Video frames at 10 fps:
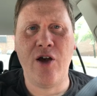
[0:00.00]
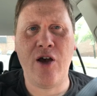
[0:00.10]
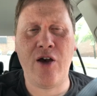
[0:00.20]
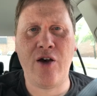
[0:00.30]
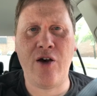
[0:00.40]

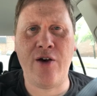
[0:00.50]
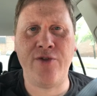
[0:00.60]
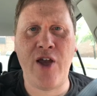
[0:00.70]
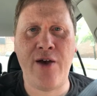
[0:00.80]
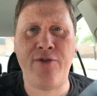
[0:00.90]
of
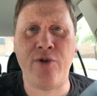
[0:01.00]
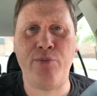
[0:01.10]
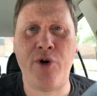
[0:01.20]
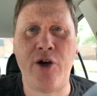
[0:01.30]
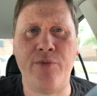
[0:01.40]
the
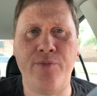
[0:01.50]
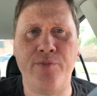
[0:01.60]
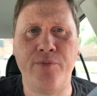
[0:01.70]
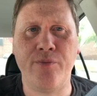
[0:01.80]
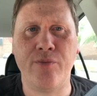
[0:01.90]
effort, but
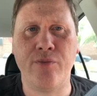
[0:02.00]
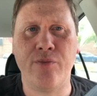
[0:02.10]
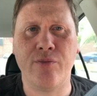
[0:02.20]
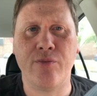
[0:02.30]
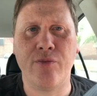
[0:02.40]

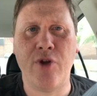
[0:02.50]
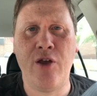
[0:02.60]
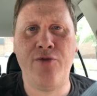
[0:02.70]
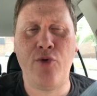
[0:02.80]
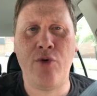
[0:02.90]

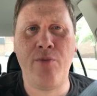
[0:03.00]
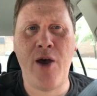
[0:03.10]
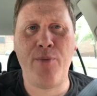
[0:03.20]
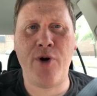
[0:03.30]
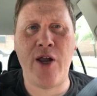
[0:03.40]
if you
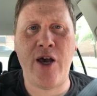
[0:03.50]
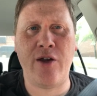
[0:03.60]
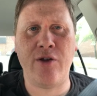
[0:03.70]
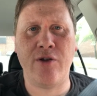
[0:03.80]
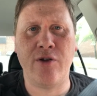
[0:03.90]
remember
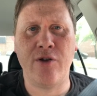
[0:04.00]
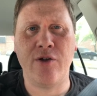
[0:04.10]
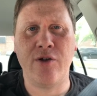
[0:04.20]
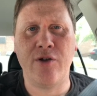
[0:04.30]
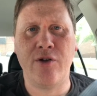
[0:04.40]
that,
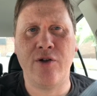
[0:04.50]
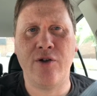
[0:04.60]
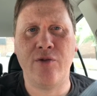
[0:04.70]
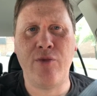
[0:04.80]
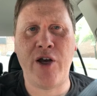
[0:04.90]

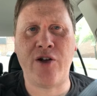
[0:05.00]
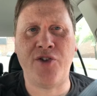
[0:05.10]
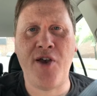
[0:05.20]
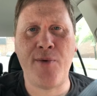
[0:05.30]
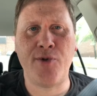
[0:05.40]
Michael
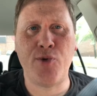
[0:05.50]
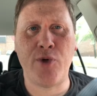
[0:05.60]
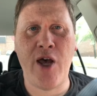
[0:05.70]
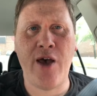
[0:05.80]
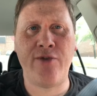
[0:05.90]
Thomas
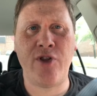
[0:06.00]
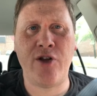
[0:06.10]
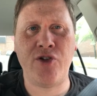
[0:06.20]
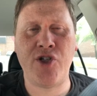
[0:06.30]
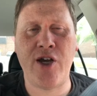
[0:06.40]
would have
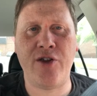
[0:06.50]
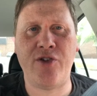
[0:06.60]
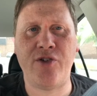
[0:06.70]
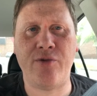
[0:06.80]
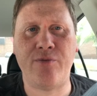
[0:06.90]
another
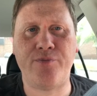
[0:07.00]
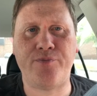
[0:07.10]
chance.